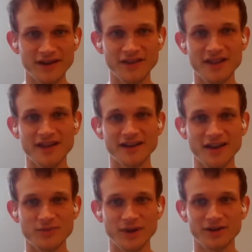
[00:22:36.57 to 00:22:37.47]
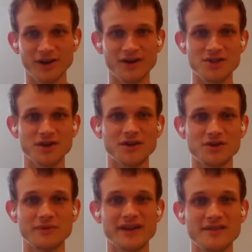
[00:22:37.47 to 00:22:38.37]
And the second is, why could an on-chain
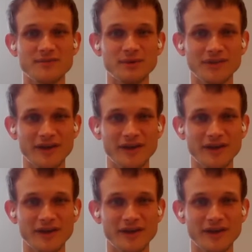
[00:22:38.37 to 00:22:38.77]
non-transferable